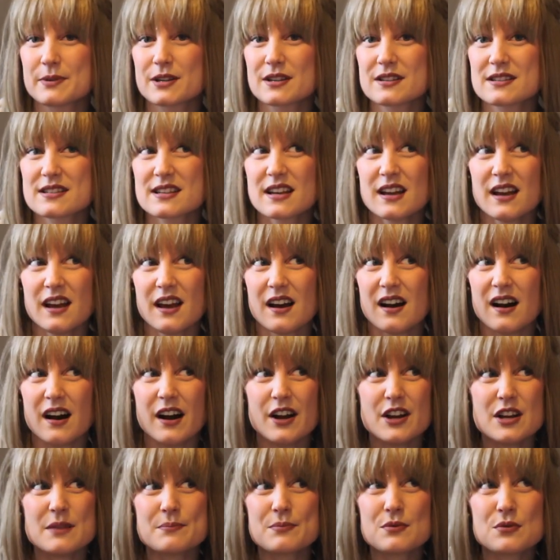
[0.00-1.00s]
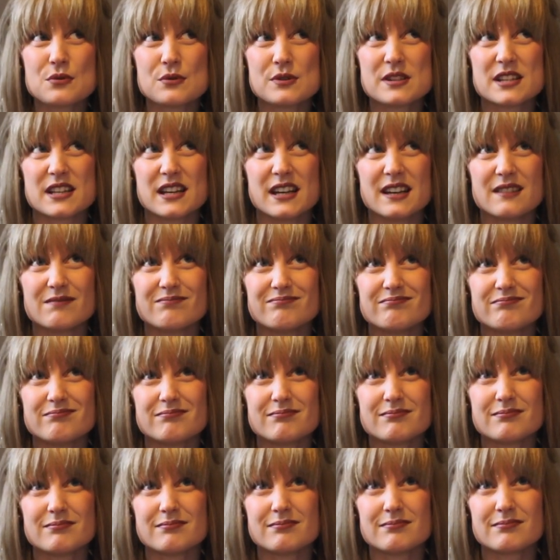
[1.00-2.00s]
Because I only bought it
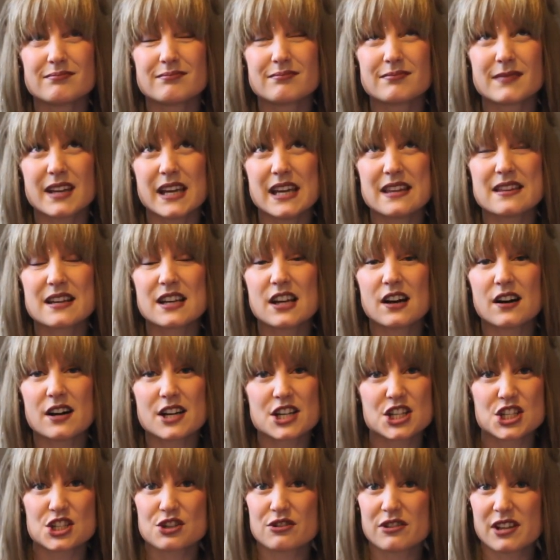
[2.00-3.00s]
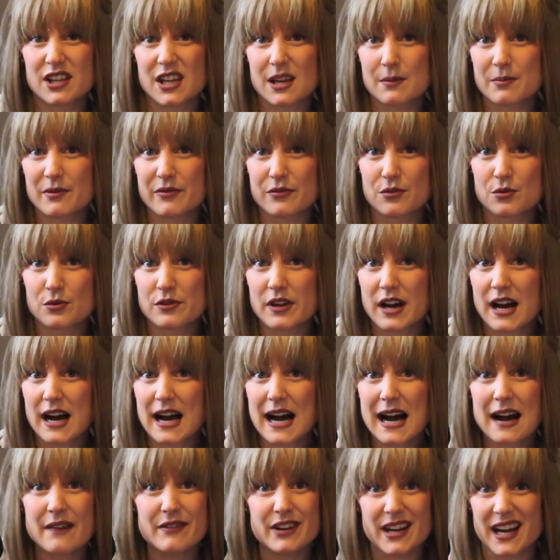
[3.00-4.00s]
either last year or the year before that.
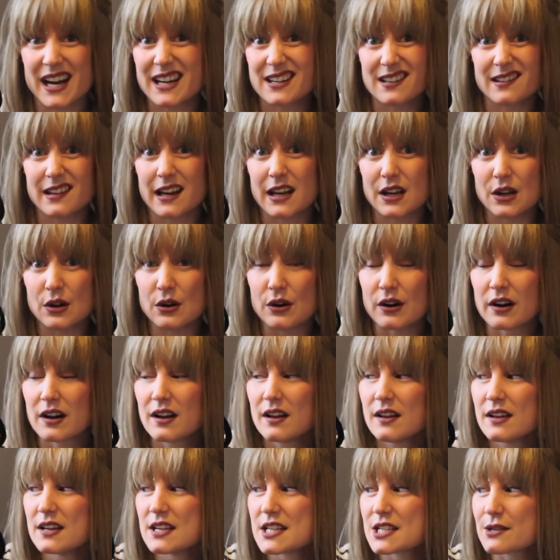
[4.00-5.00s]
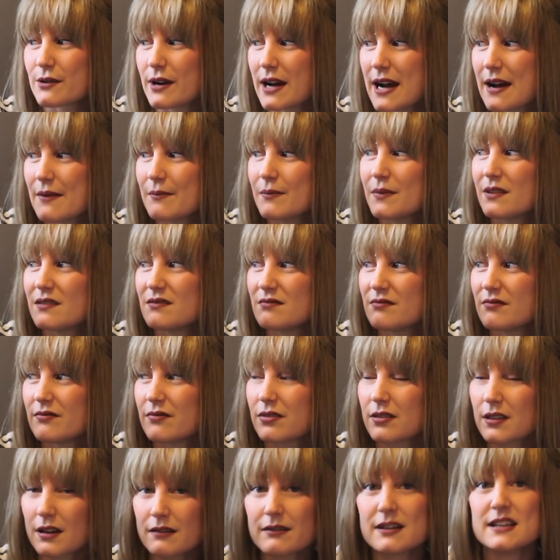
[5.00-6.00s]
I haven't had it that long. So I am
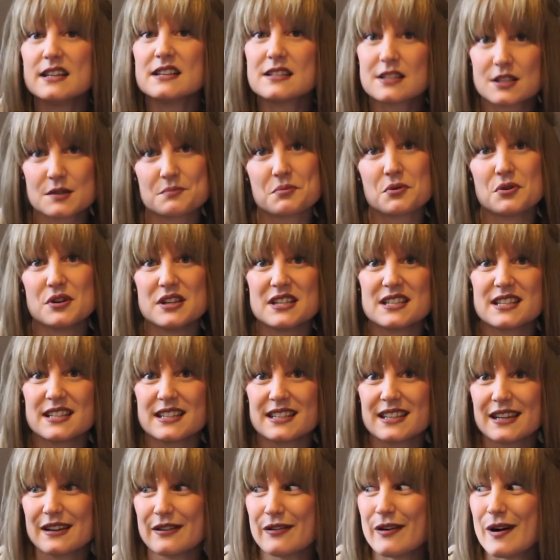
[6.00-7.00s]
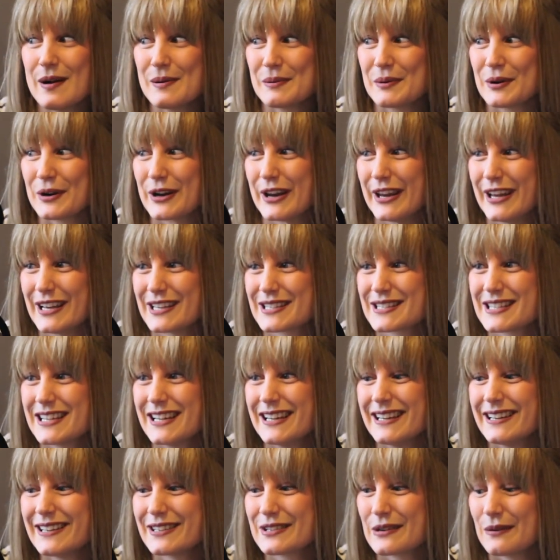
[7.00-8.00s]
thoroughly disappointed, if I'm honest,
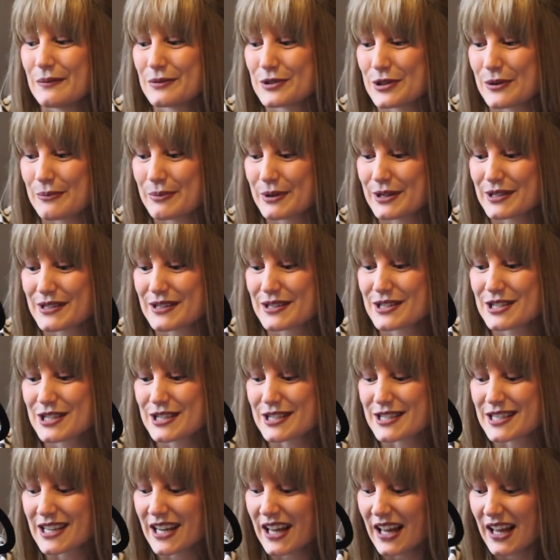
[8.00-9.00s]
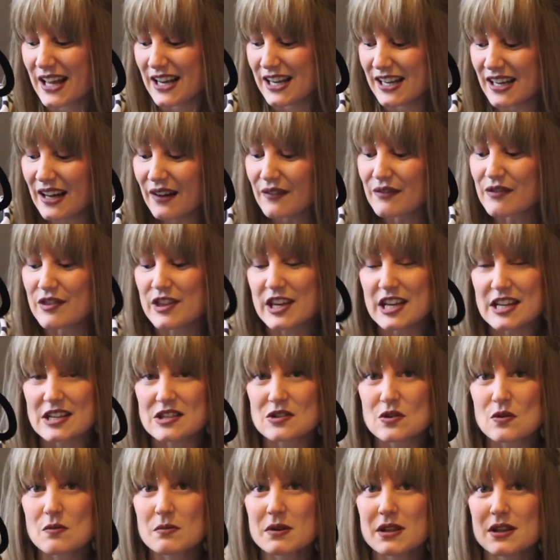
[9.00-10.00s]
in Topshop. Because I just love
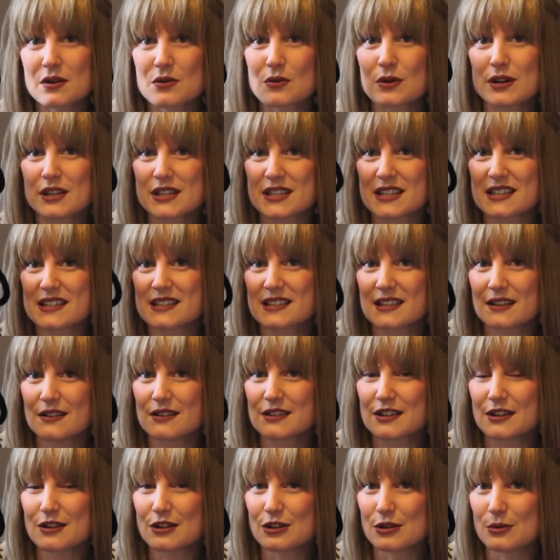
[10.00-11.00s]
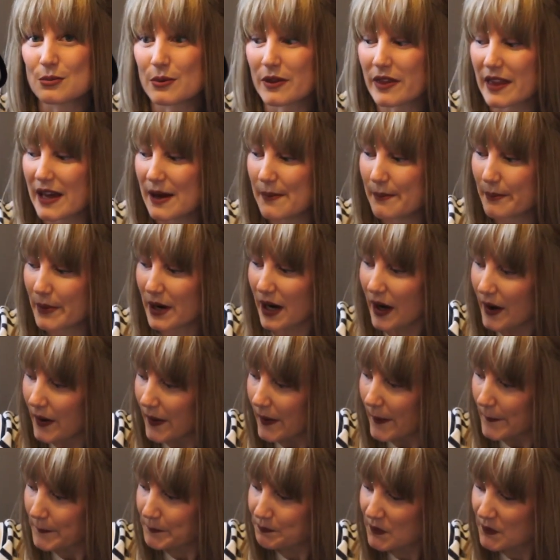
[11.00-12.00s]
this. Normally the quality is so, so good with them. But
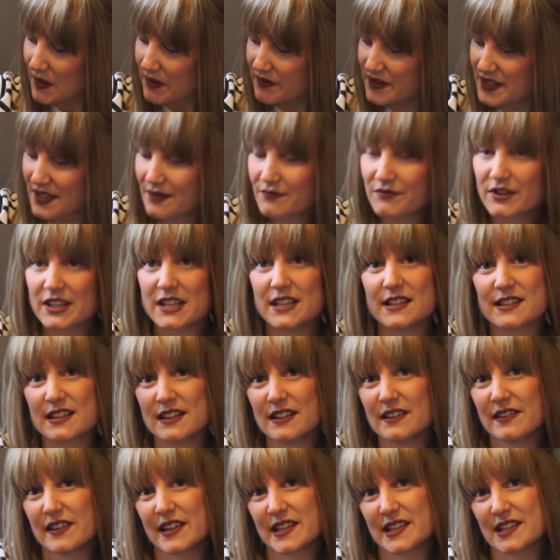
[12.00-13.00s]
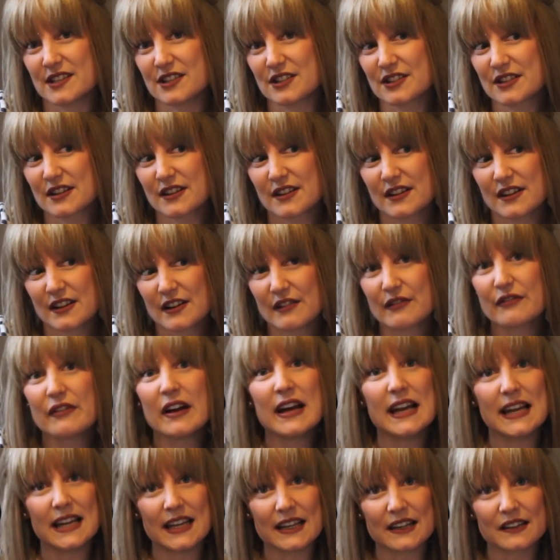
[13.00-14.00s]
for some reason, this is
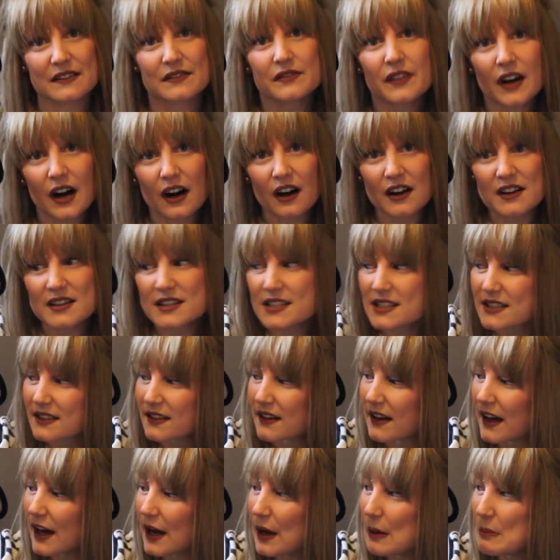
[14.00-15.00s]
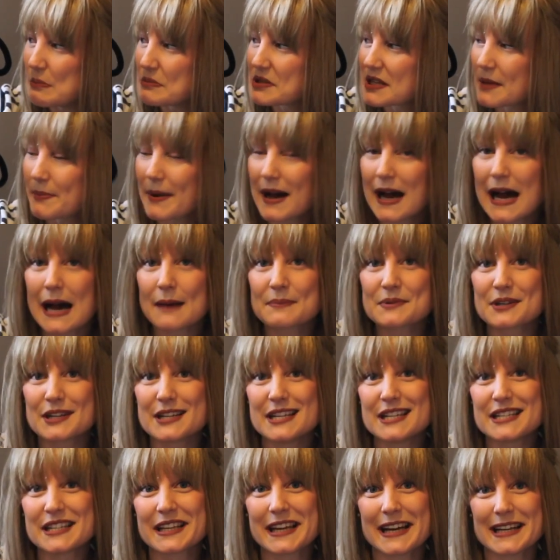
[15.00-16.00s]
failing fast, so perhaps I
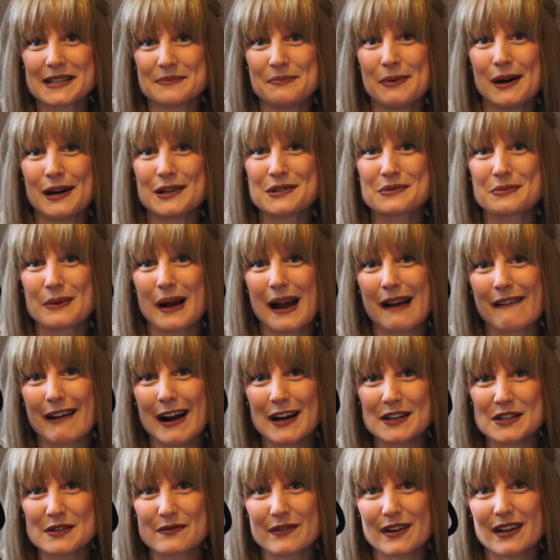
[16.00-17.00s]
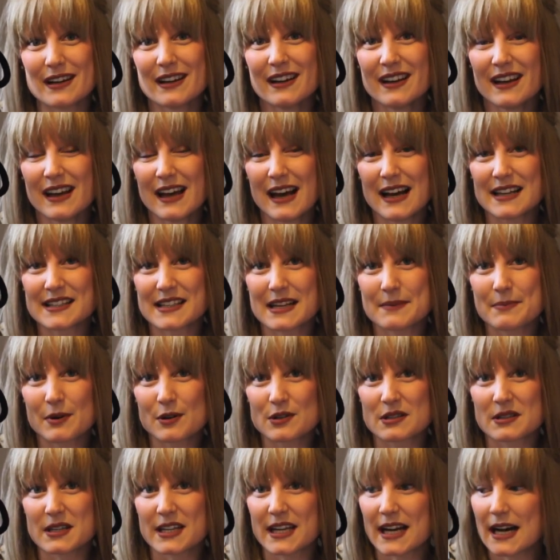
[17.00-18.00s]
need to get as much wear out of it as I
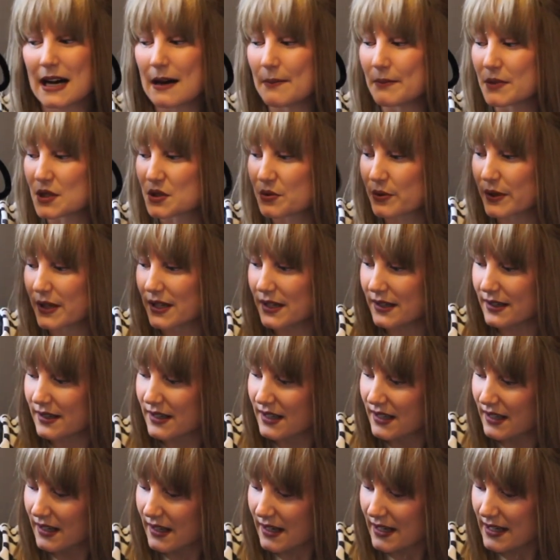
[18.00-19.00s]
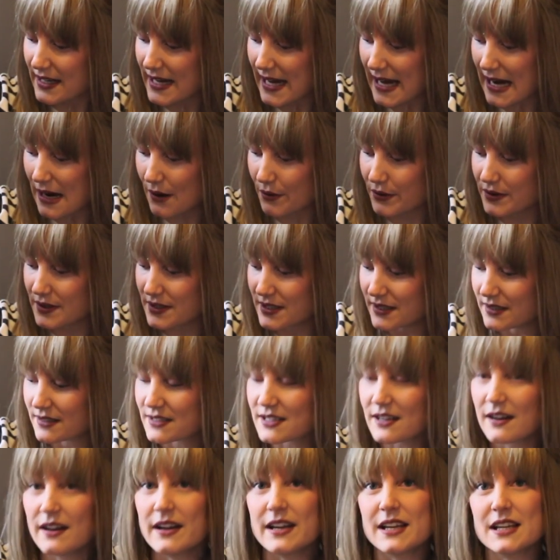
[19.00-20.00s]
possibly can between now and it
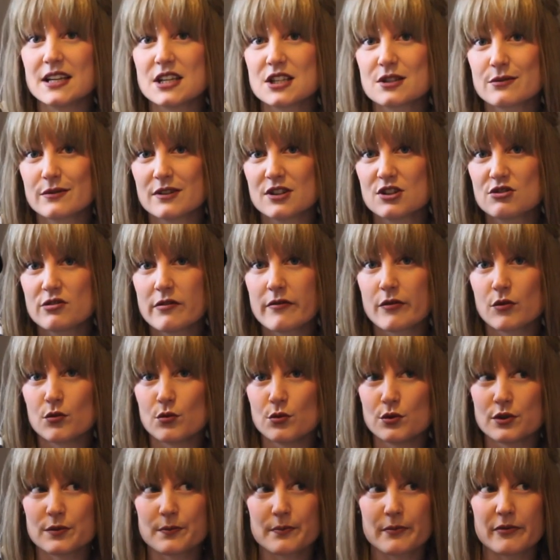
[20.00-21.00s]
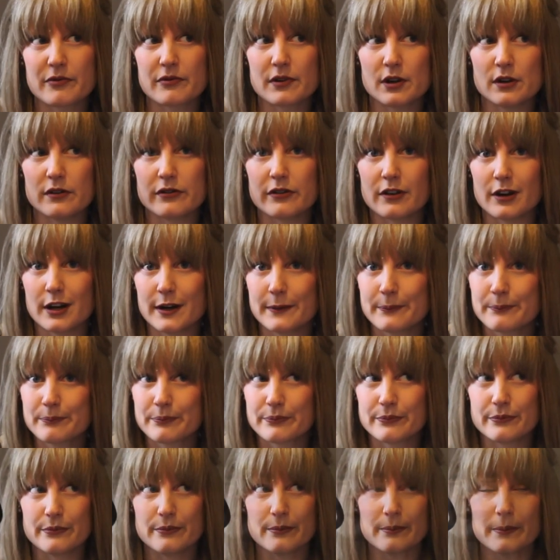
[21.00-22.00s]
turning into a shriveled faux fur
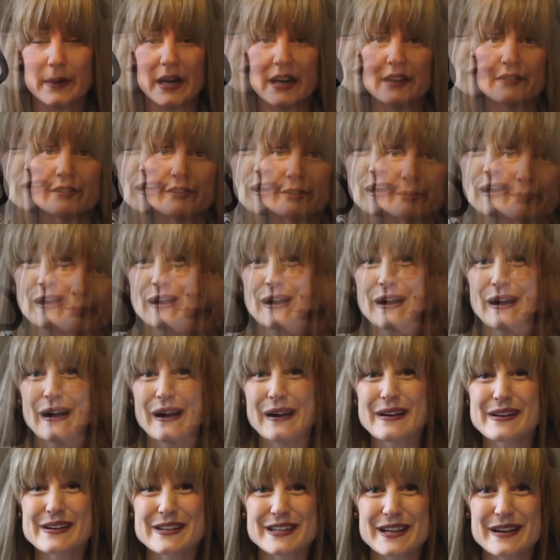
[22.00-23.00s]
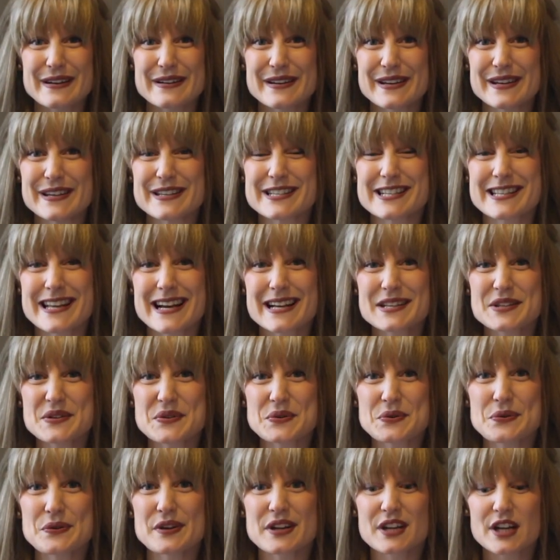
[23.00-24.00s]
mess. Okie dokie, so that's
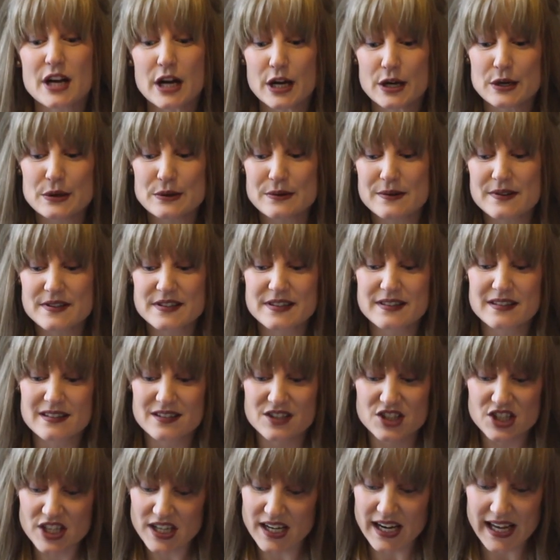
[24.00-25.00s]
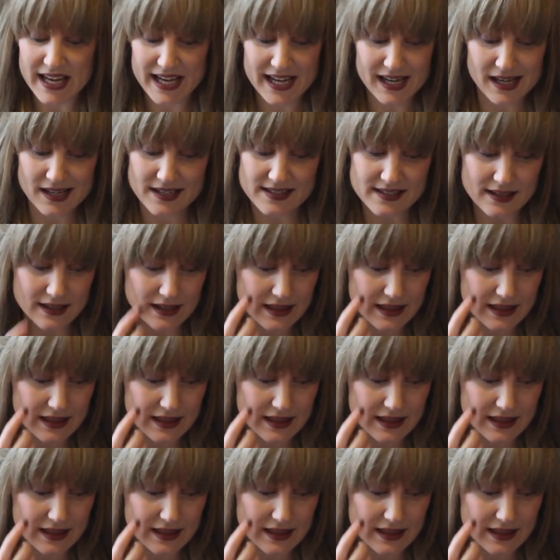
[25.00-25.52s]
all the coats, the gilets.